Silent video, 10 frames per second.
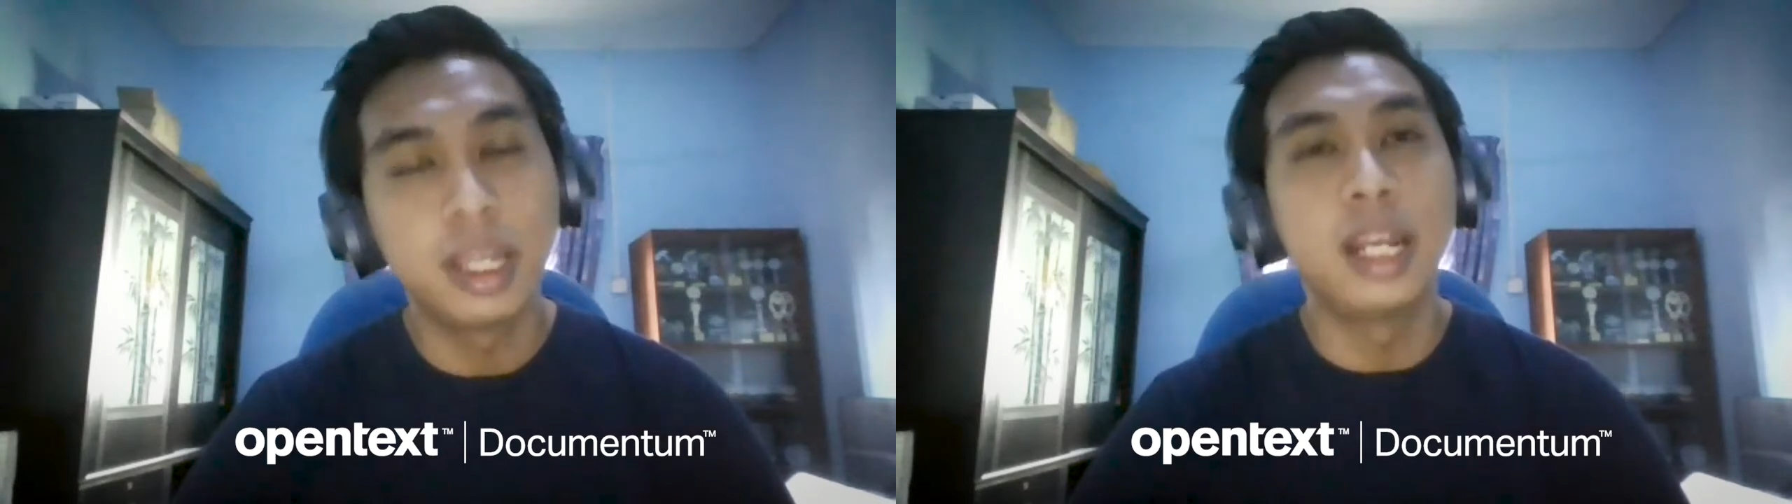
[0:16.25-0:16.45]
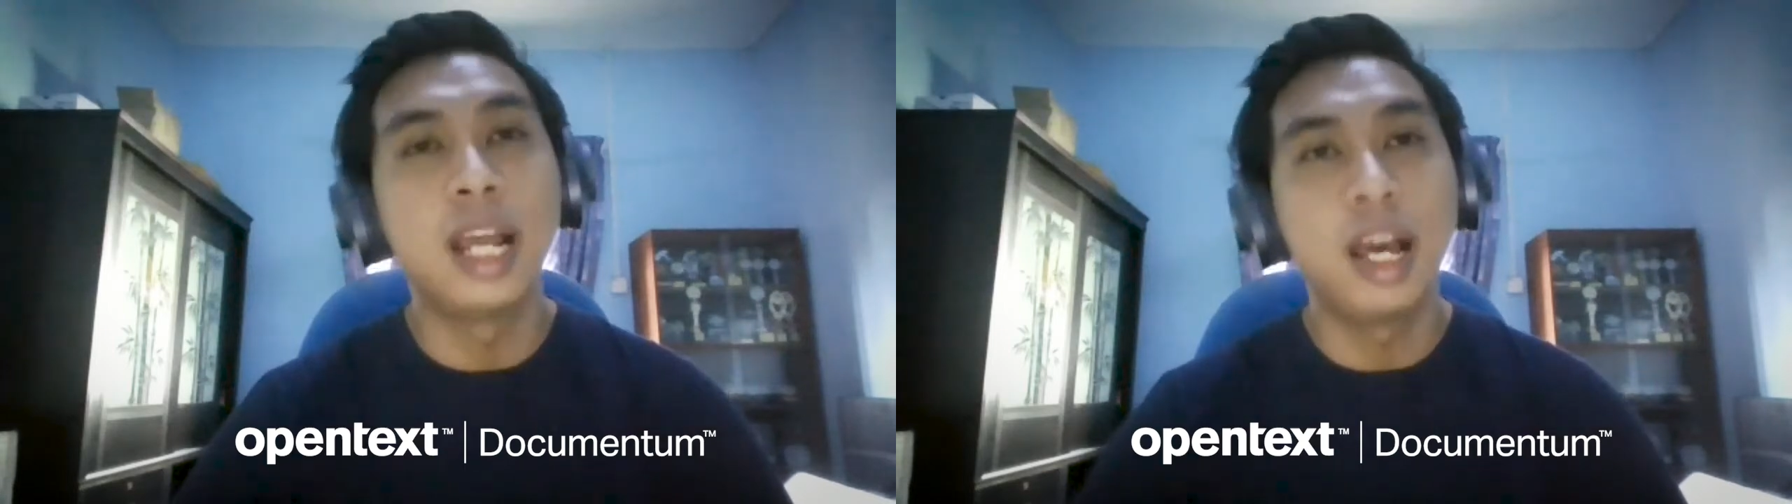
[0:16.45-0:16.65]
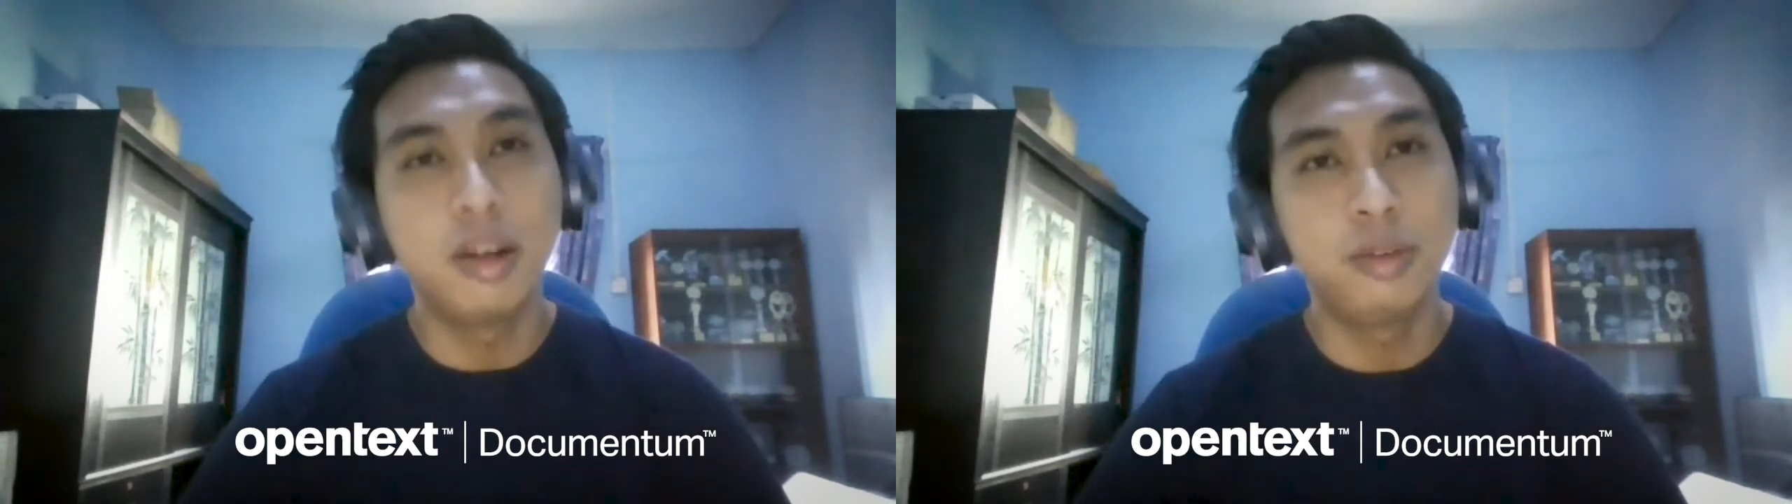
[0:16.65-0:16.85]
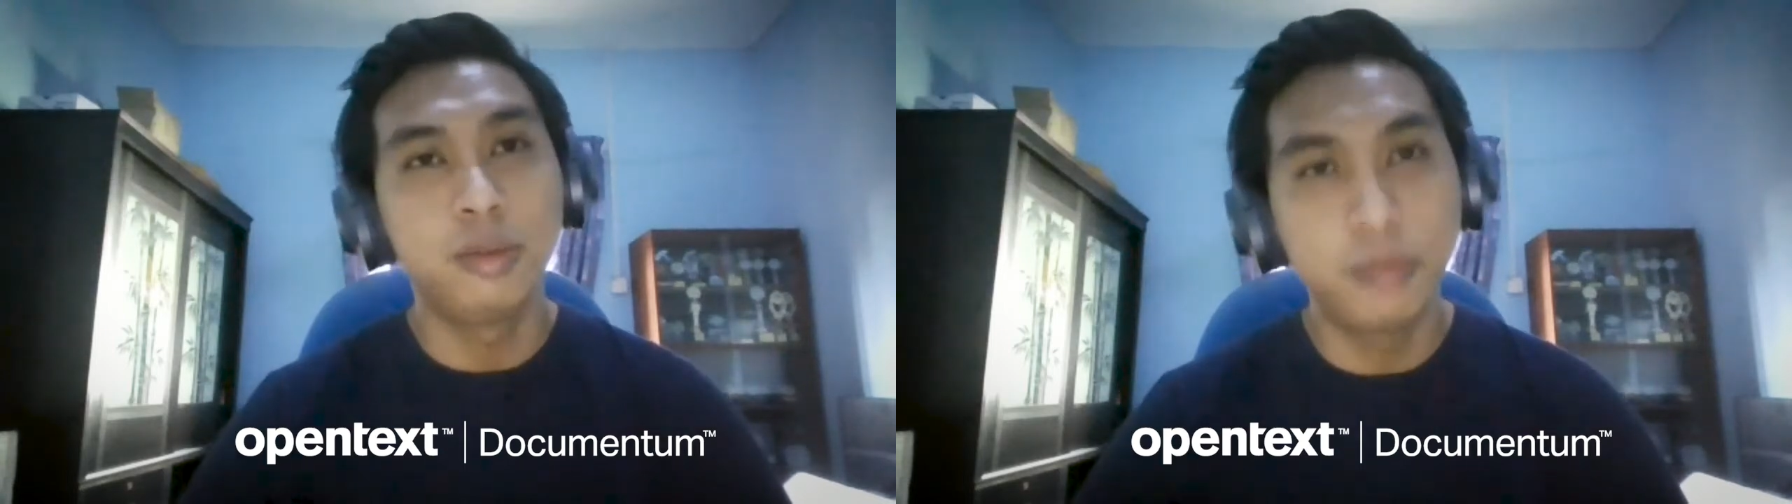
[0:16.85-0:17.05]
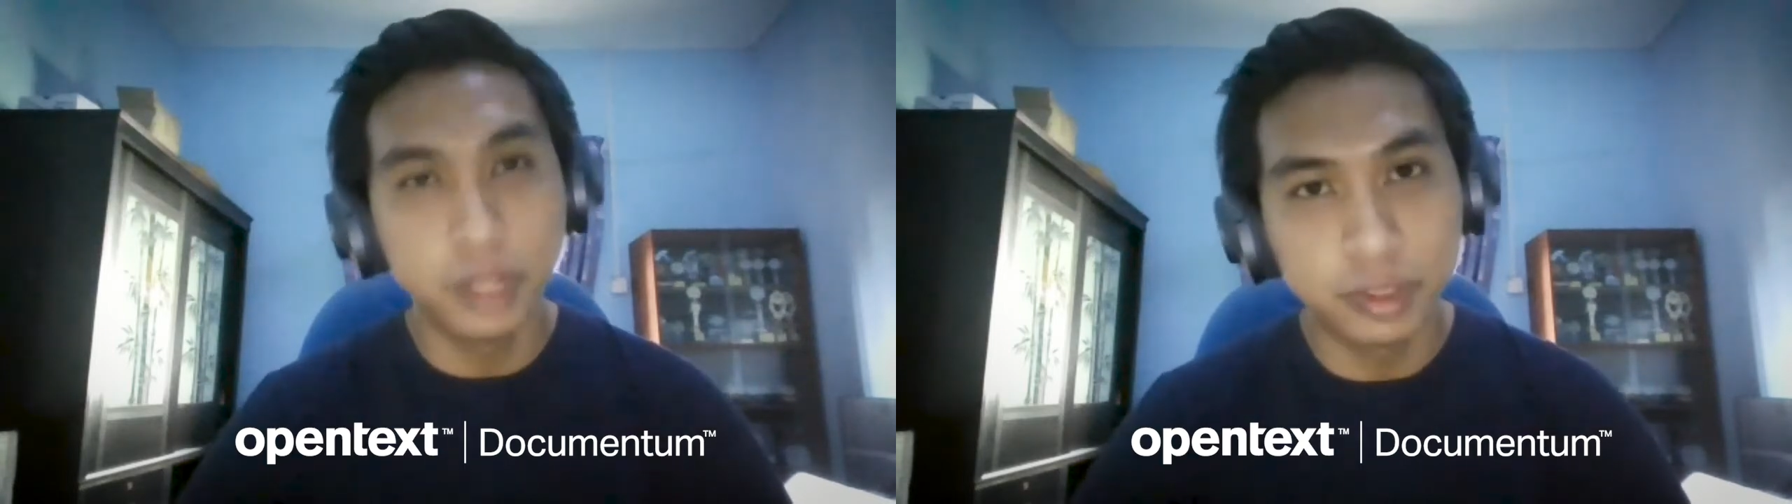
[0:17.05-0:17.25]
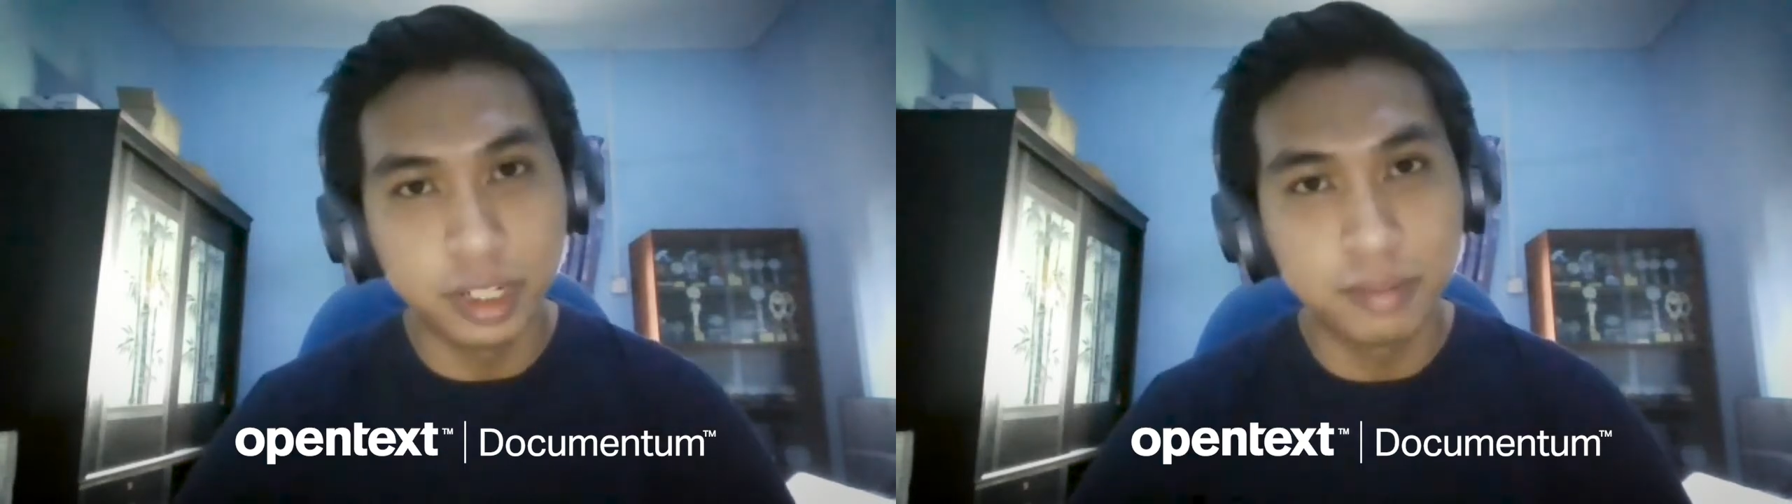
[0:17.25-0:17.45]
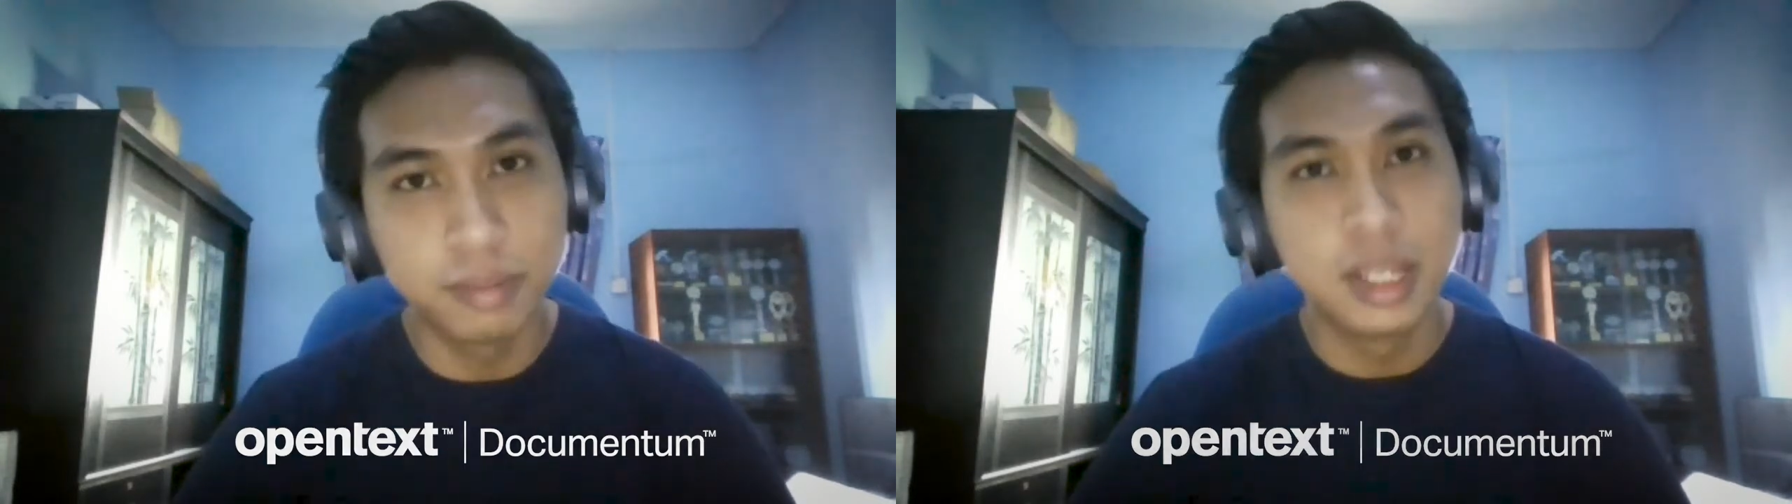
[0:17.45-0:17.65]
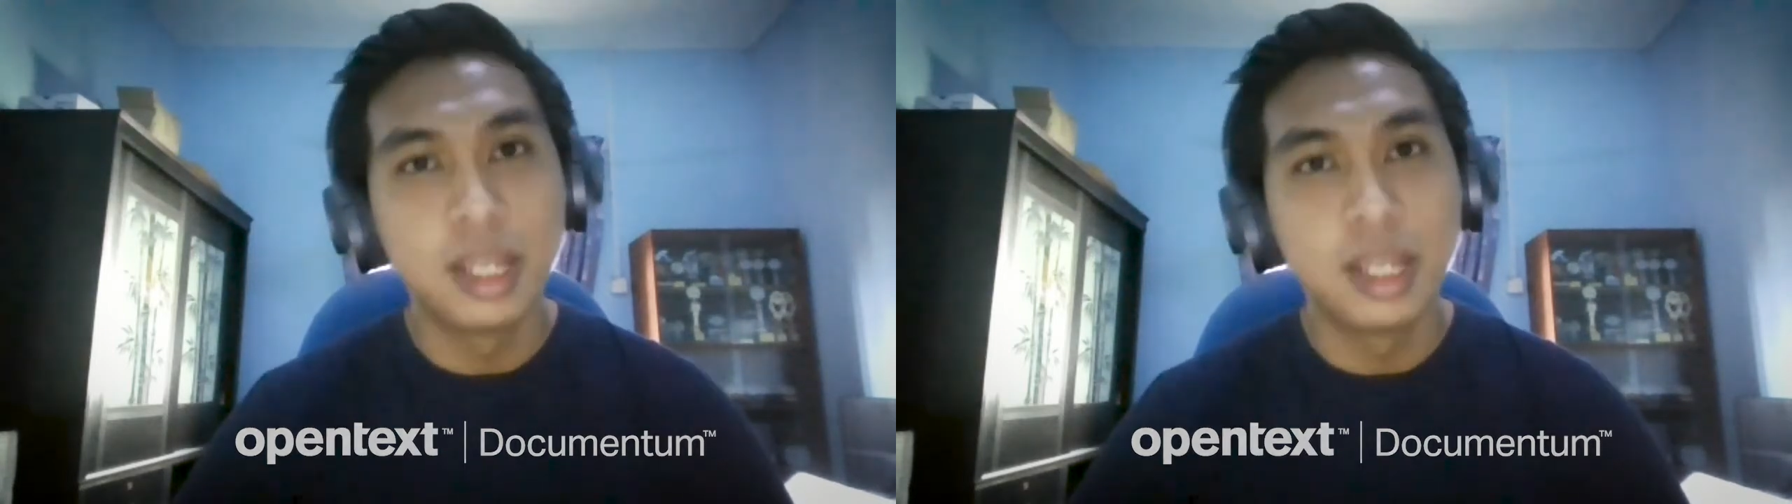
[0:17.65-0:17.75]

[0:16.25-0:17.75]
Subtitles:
and how to fix them.